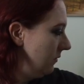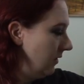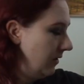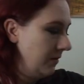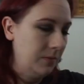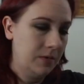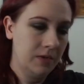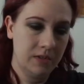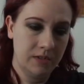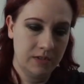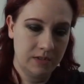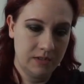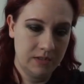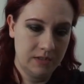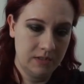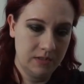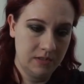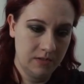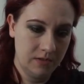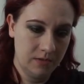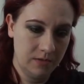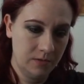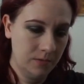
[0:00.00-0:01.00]
I'm going to
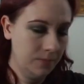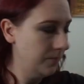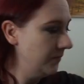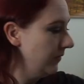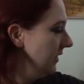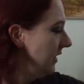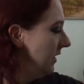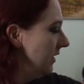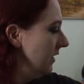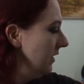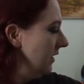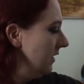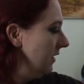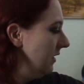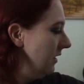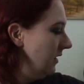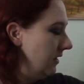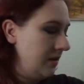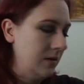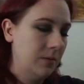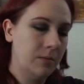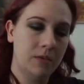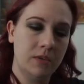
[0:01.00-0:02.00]
do
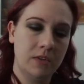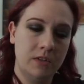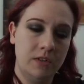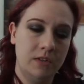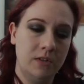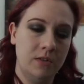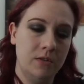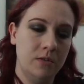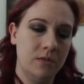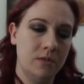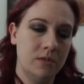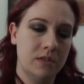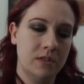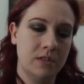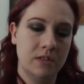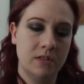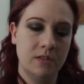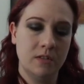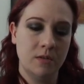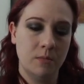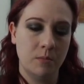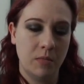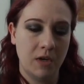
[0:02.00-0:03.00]
is I'm going to use
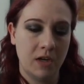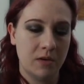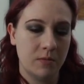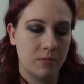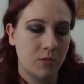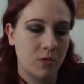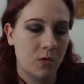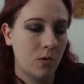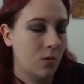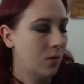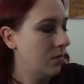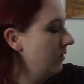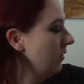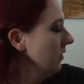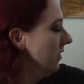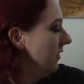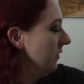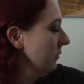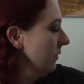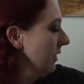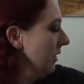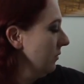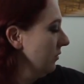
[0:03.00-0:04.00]
the bottom corner of
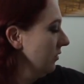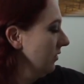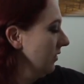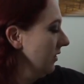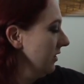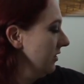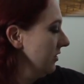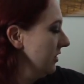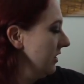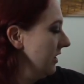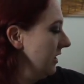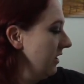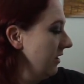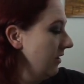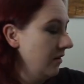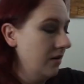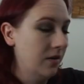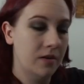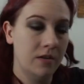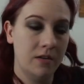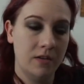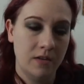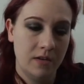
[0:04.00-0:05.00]
my brush
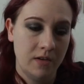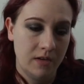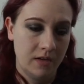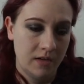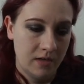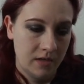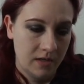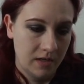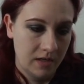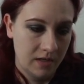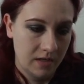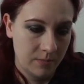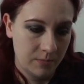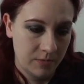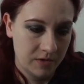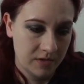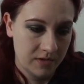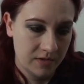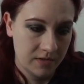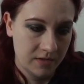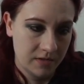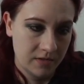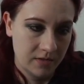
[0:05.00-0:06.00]
here, and I'm going
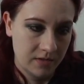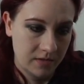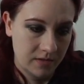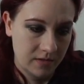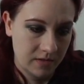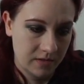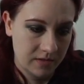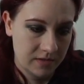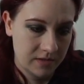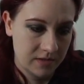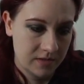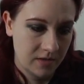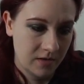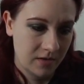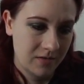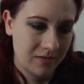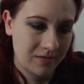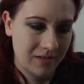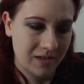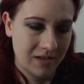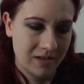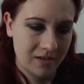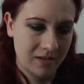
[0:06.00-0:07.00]
to kind of start
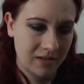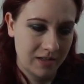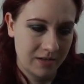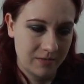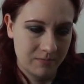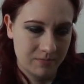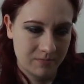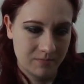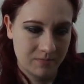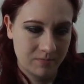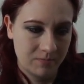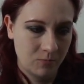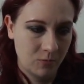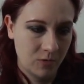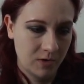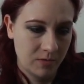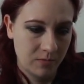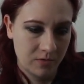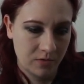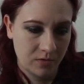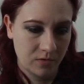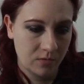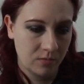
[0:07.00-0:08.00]
kind of like where
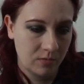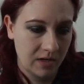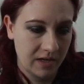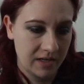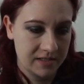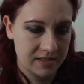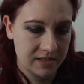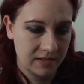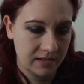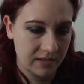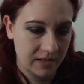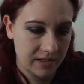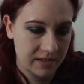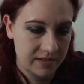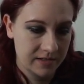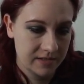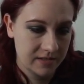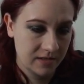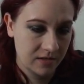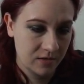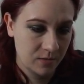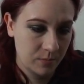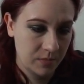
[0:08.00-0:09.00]
the horizon line is
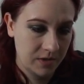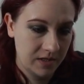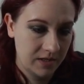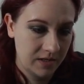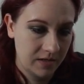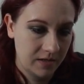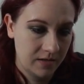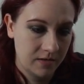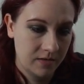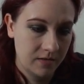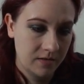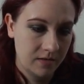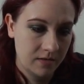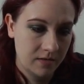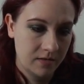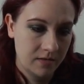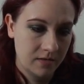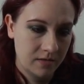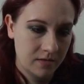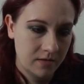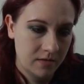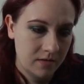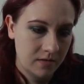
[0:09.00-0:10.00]
going to be.
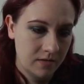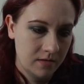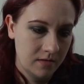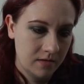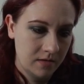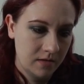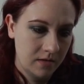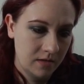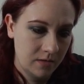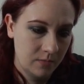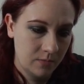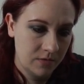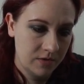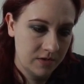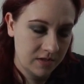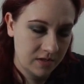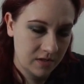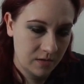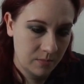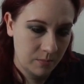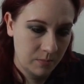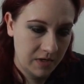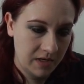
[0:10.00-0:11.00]
And we're just
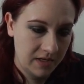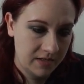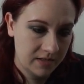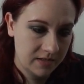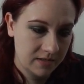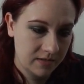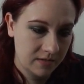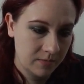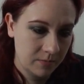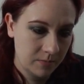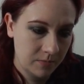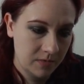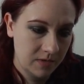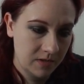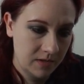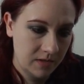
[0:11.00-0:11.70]
going to make some